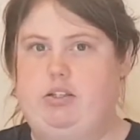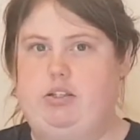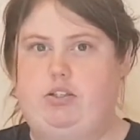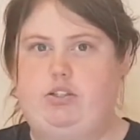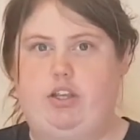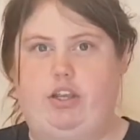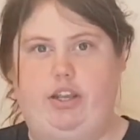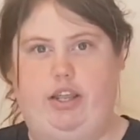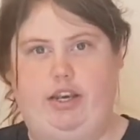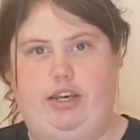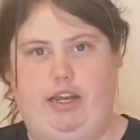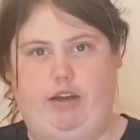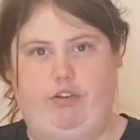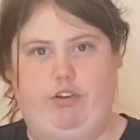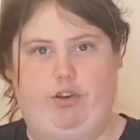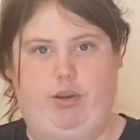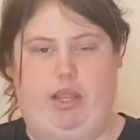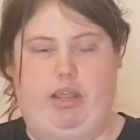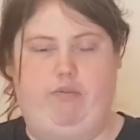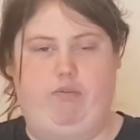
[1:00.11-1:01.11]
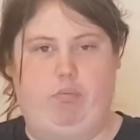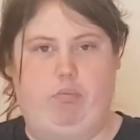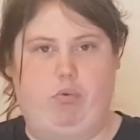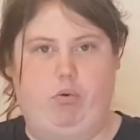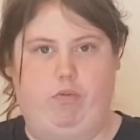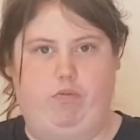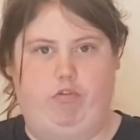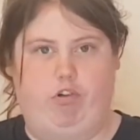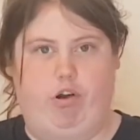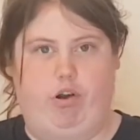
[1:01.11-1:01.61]
so then you have to do even
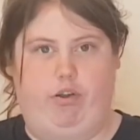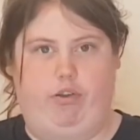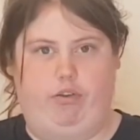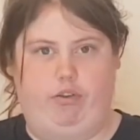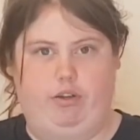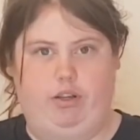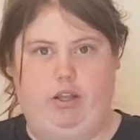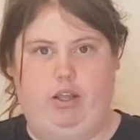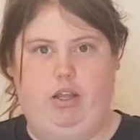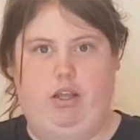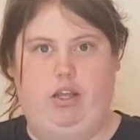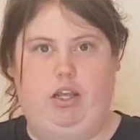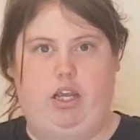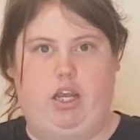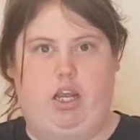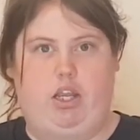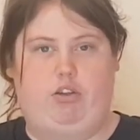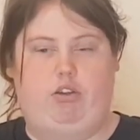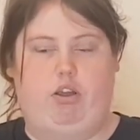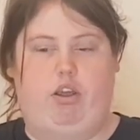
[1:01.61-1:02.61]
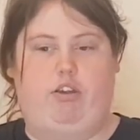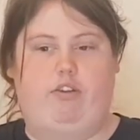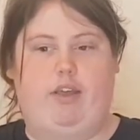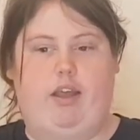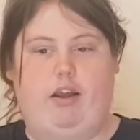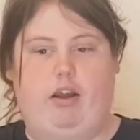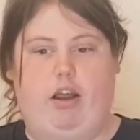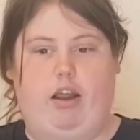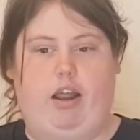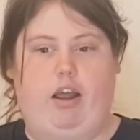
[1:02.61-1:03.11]
more throws. So you
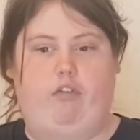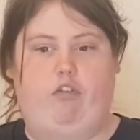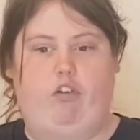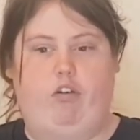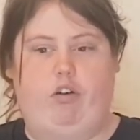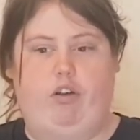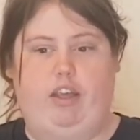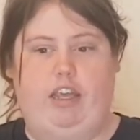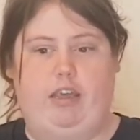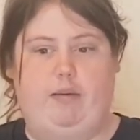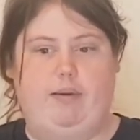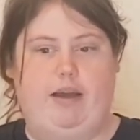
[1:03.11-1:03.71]
have to keep